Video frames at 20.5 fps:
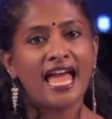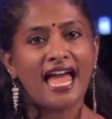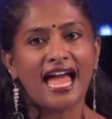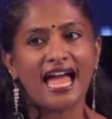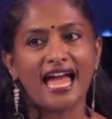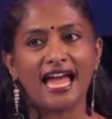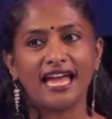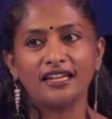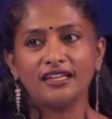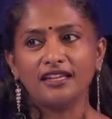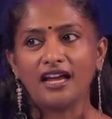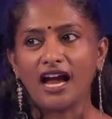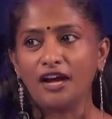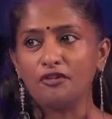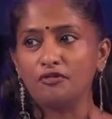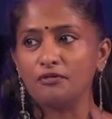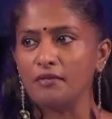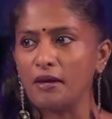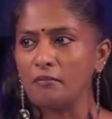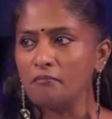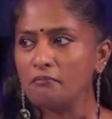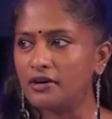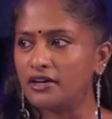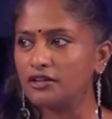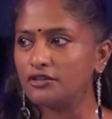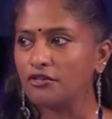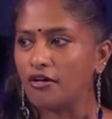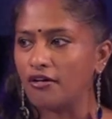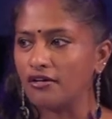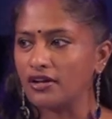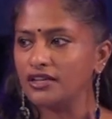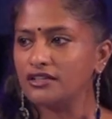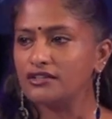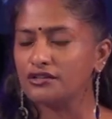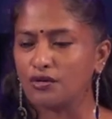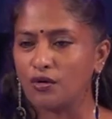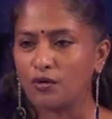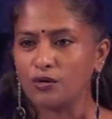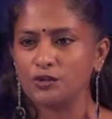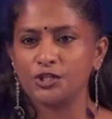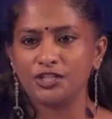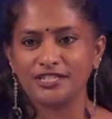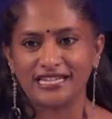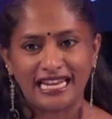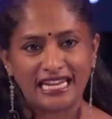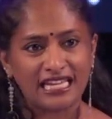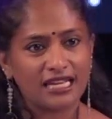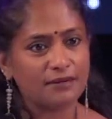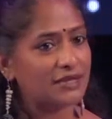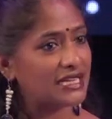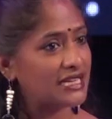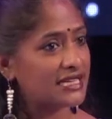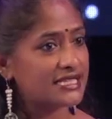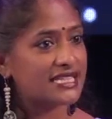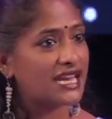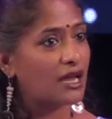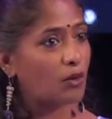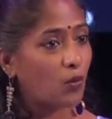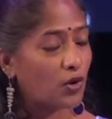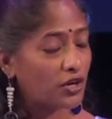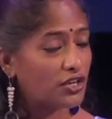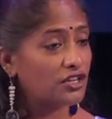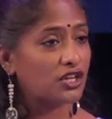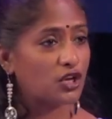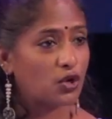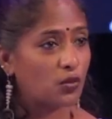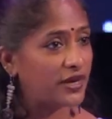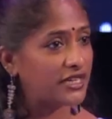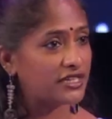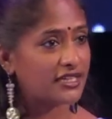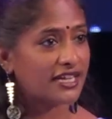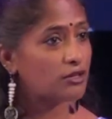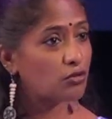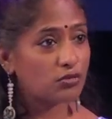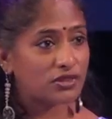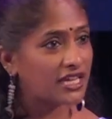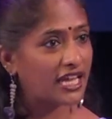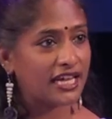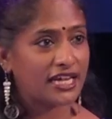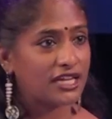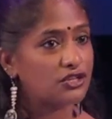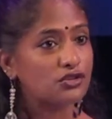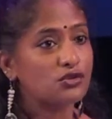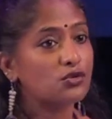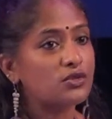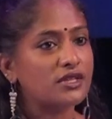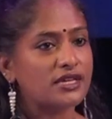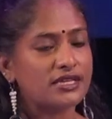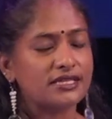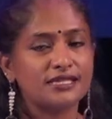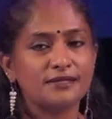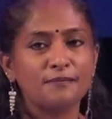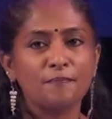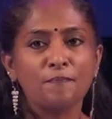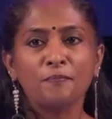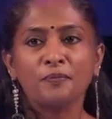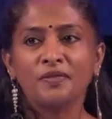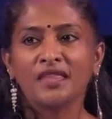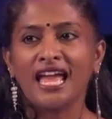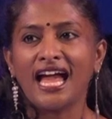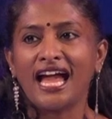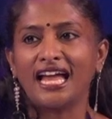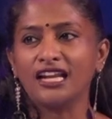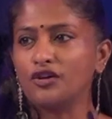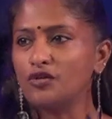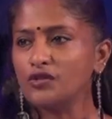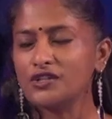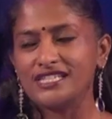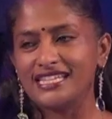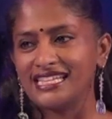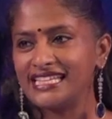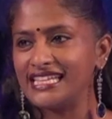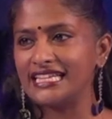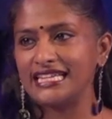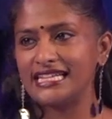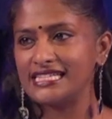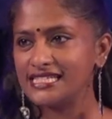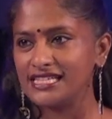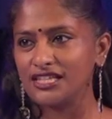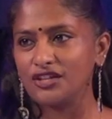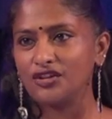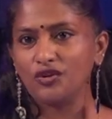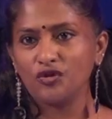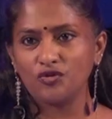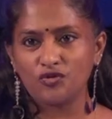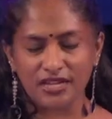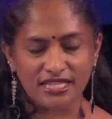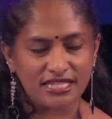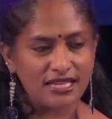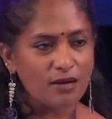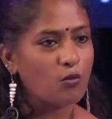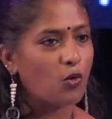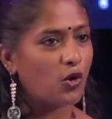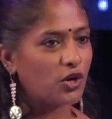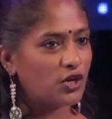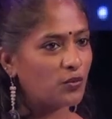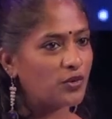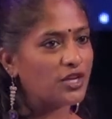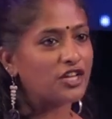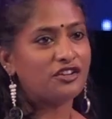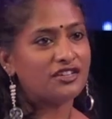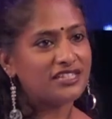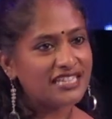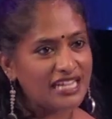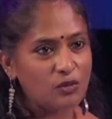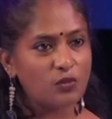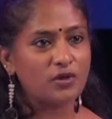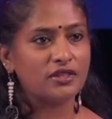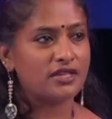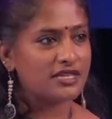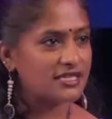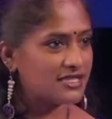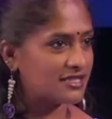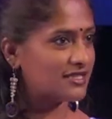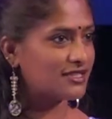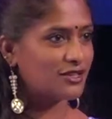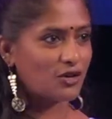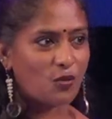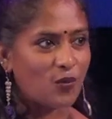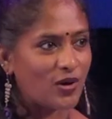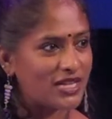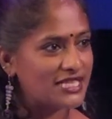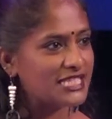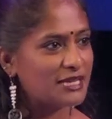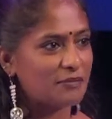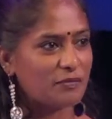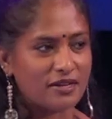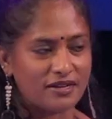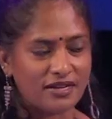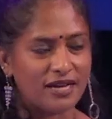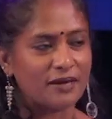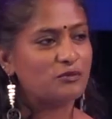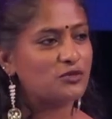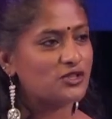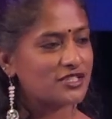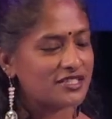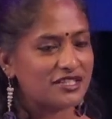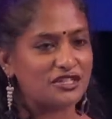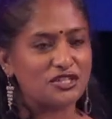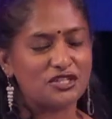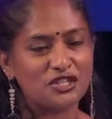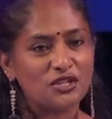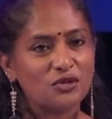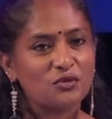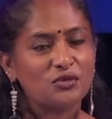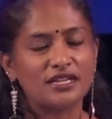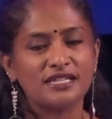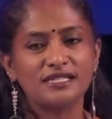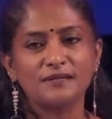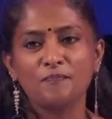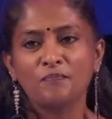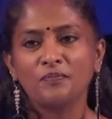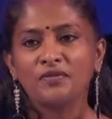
And I remember talking to coach and telling him that, listen, I wanted to quit. I don't think I can do this. And coach said that, listen, you know, drink some water. We're going to deal with this, you know, one step at a time. Just continue this.